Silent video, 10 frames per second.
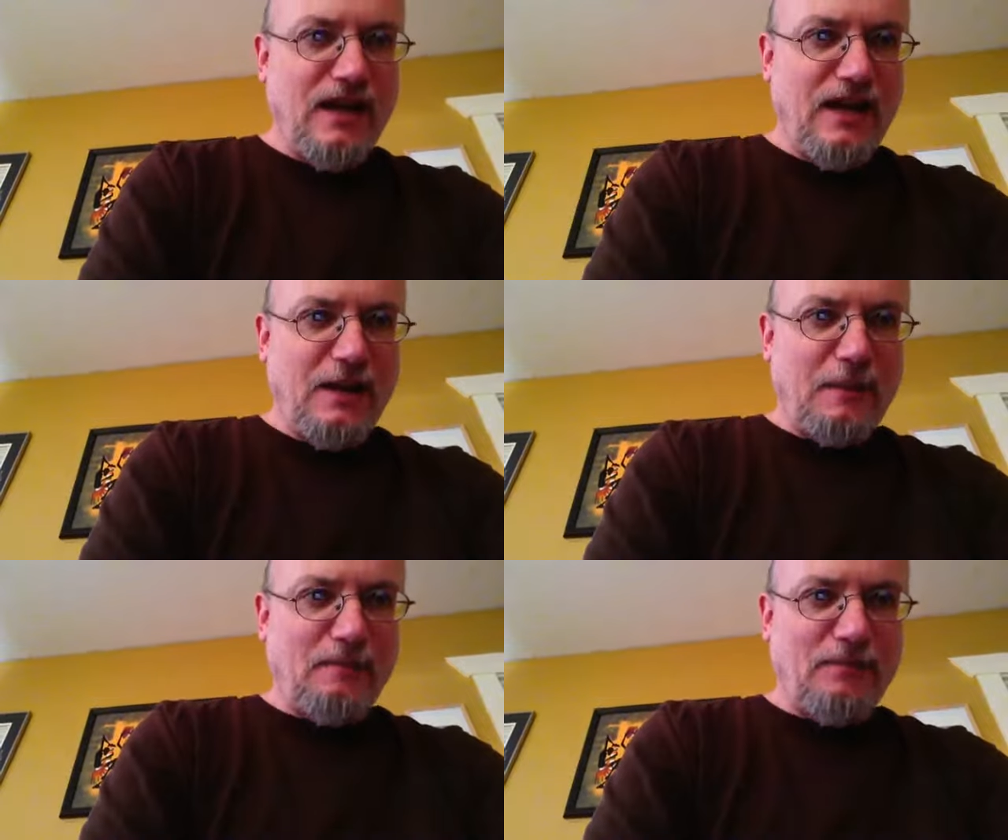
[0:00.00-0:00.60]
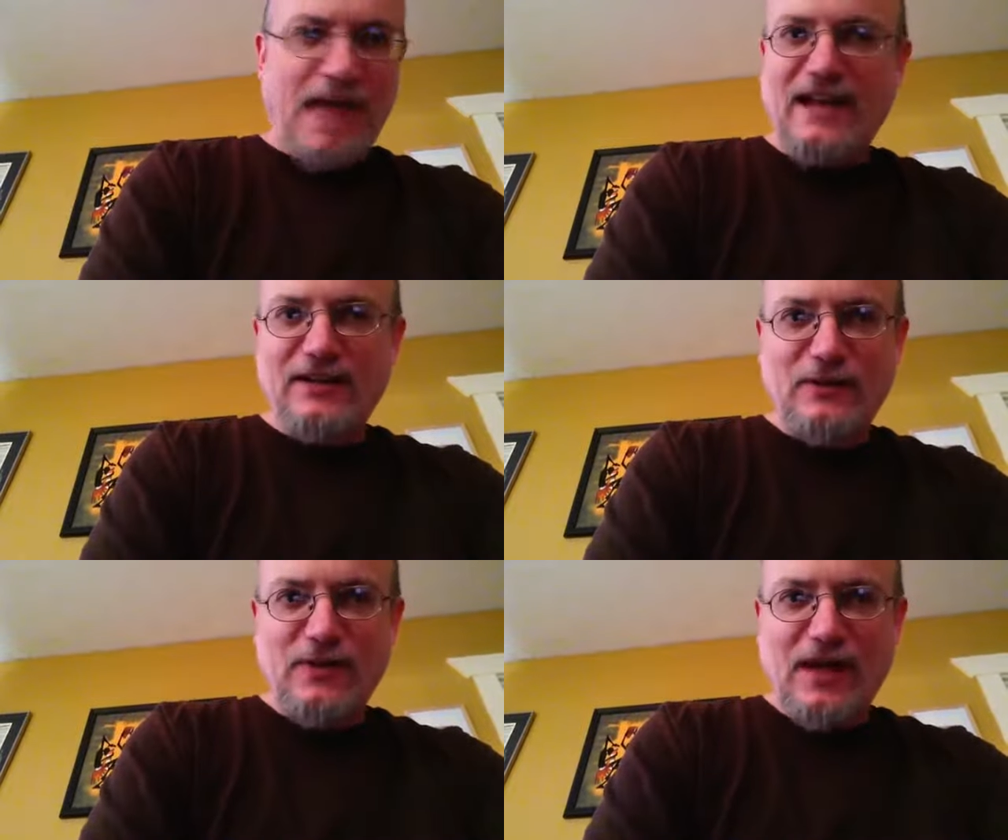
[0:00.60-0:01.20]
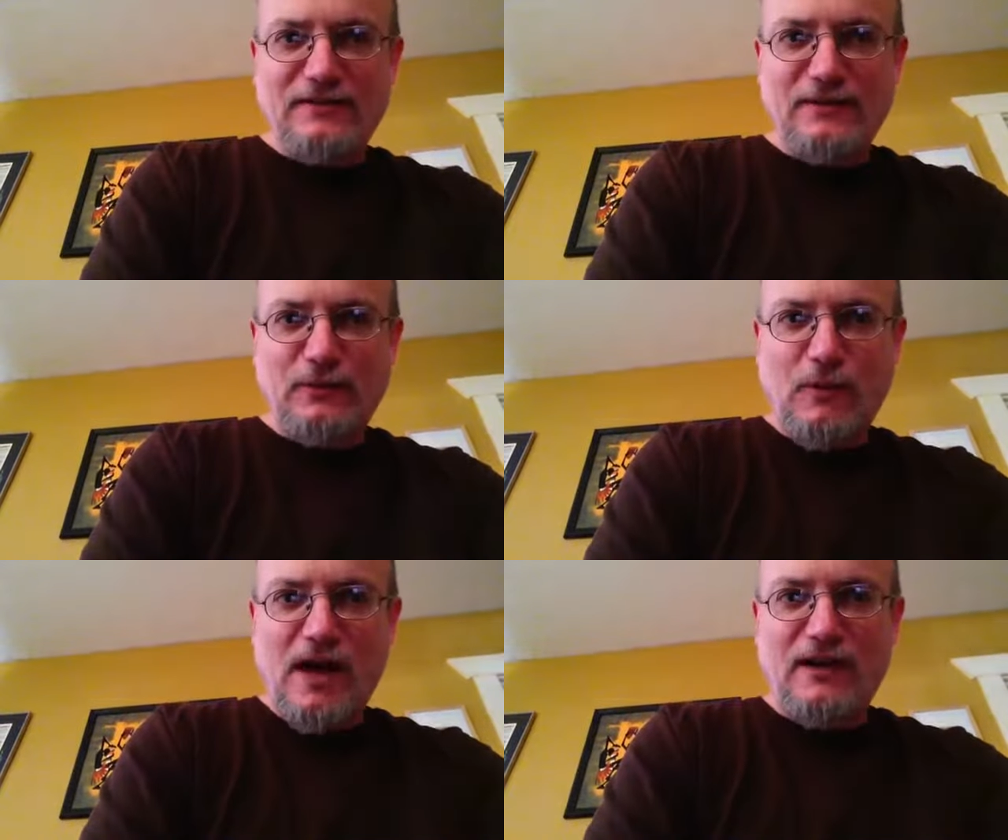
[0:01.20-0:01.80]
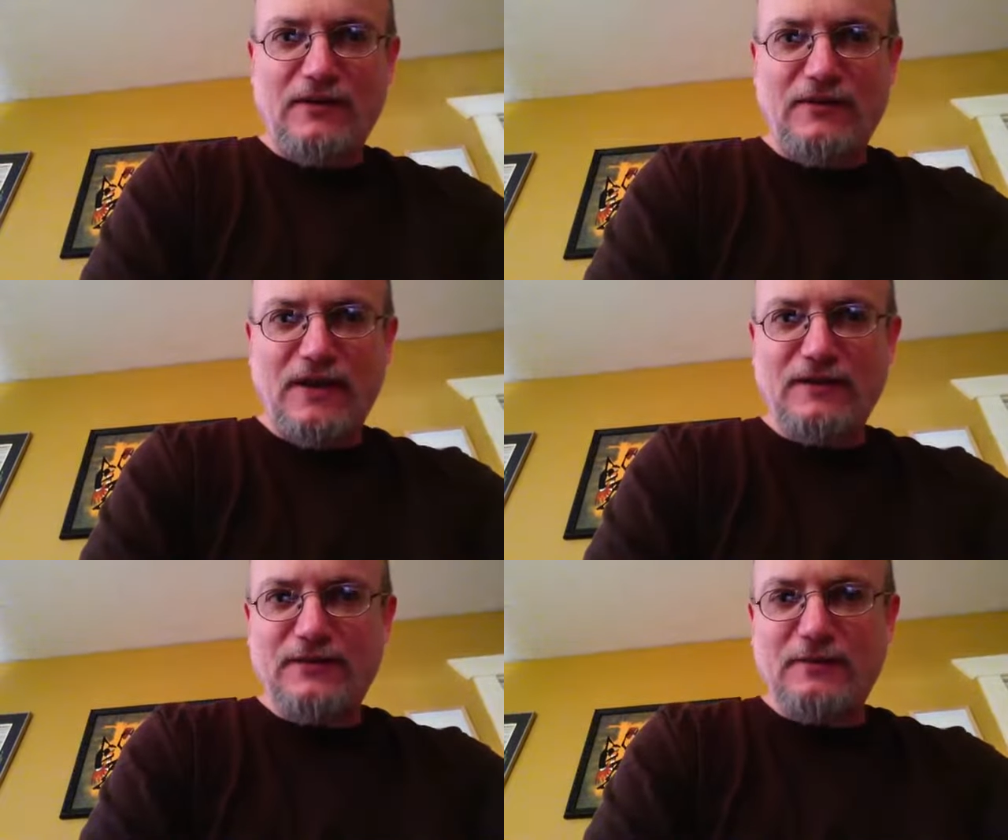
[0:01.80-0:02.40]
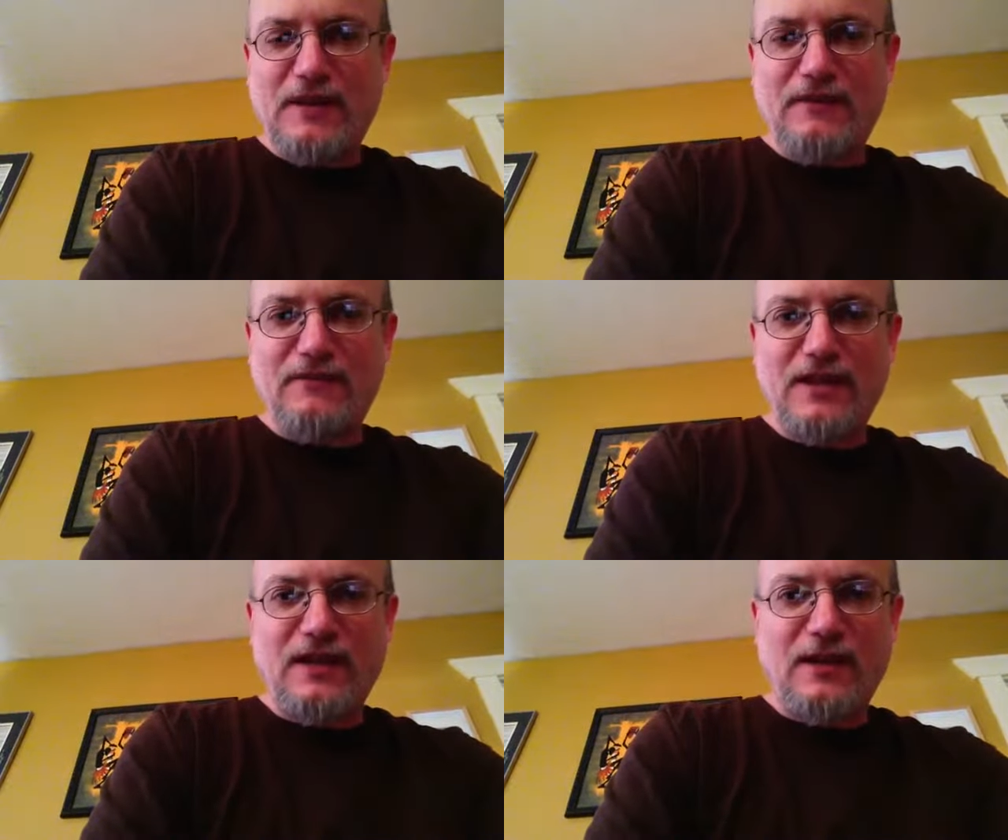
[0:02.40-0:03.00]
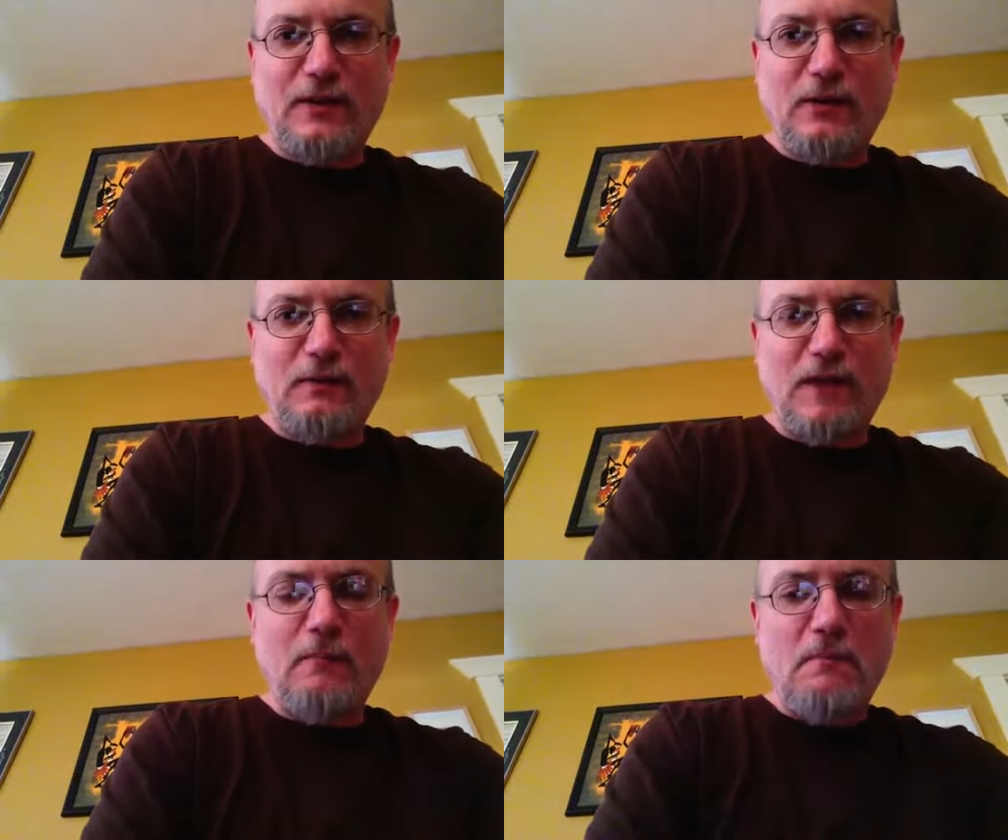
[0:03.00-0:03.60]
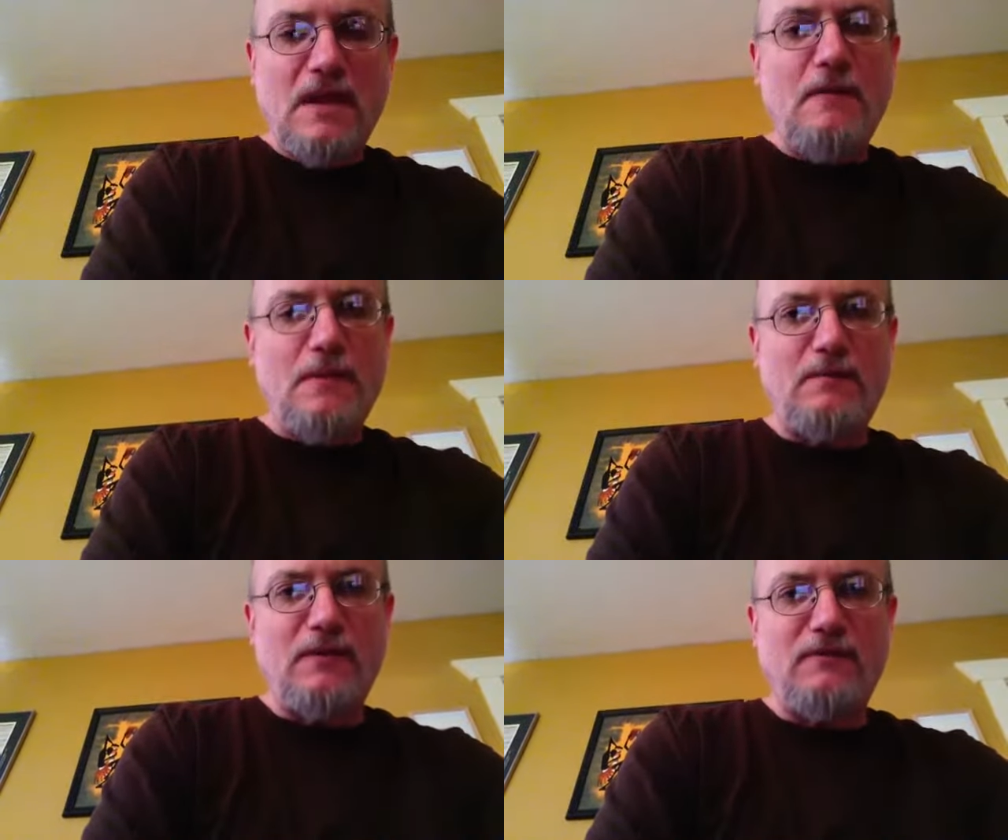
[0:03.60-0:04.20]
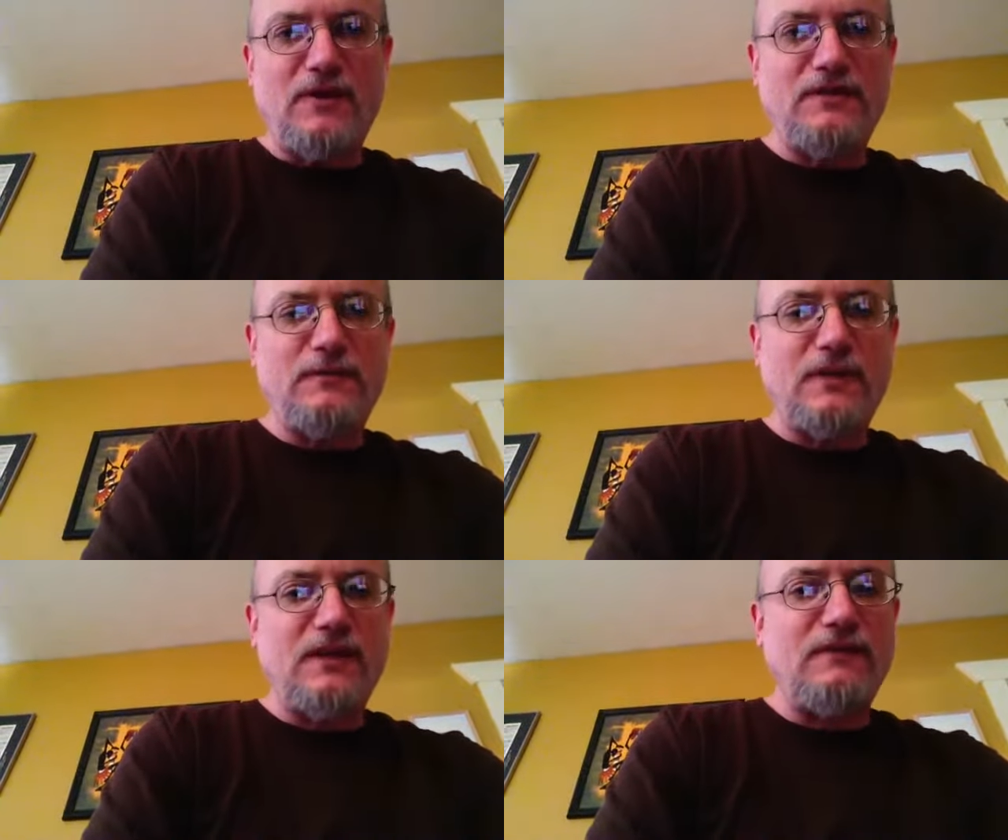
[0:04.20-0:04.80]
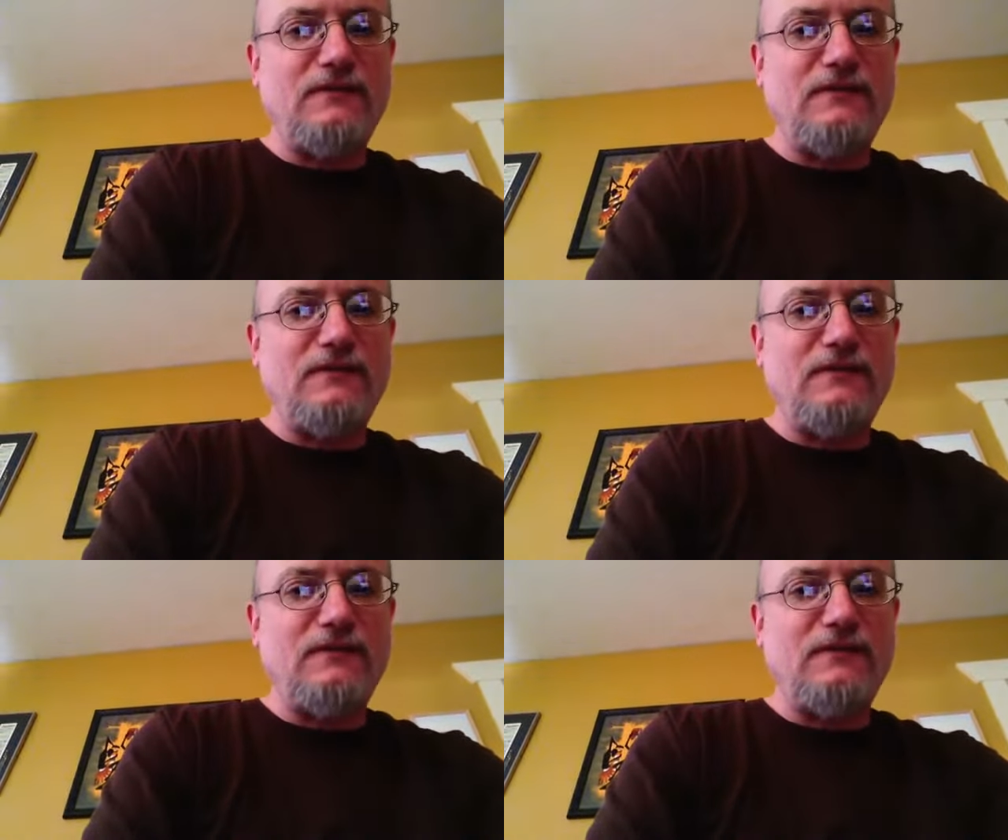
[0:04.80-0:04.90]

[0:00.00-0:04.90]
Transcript: Um, back in 2012, I used to make a video a minimum of once a week,